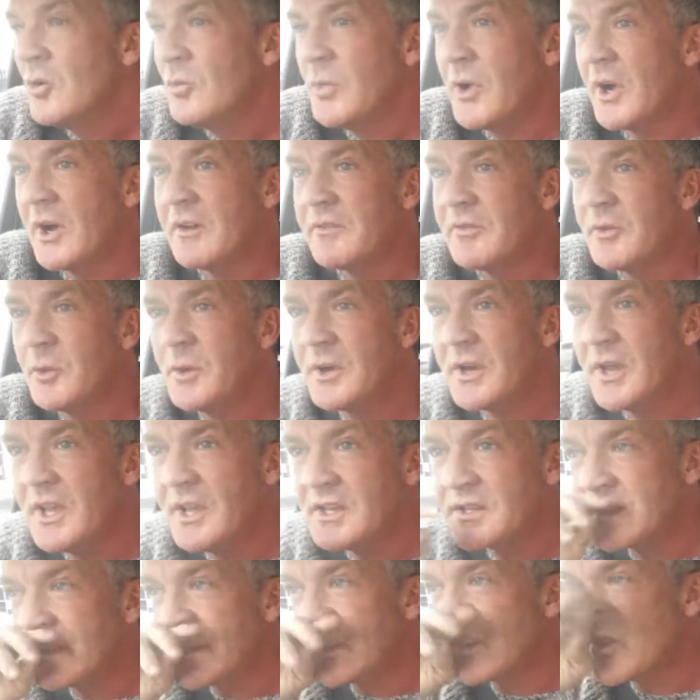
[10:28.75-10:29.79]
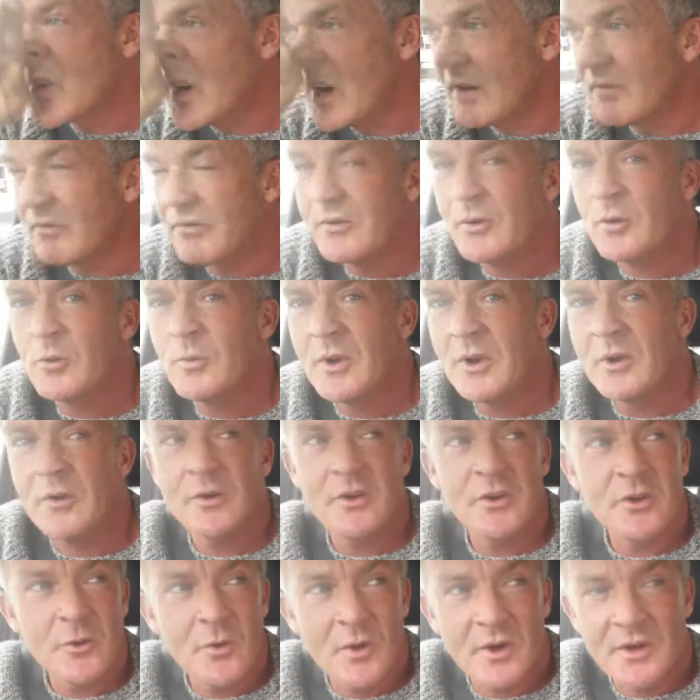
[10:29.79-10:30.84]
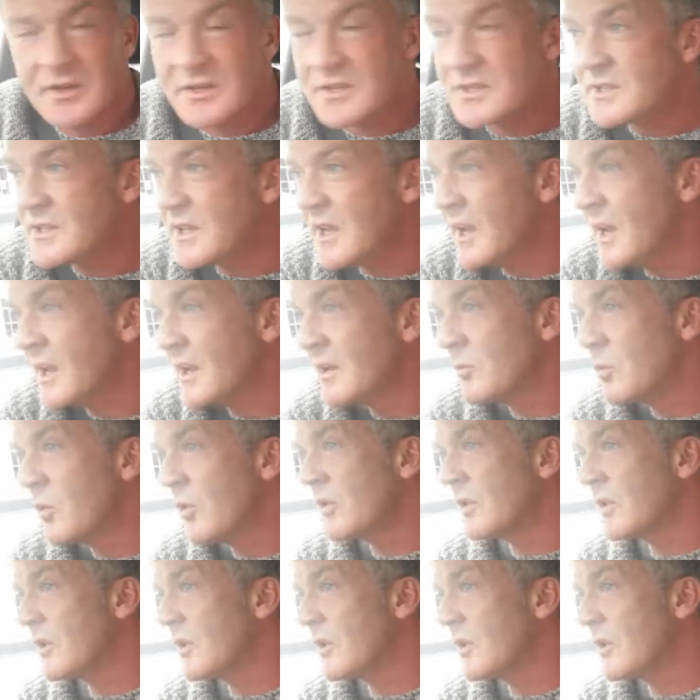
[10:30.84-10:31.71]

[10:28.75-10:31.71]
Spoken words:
But if you adhere to the training formula and you understand what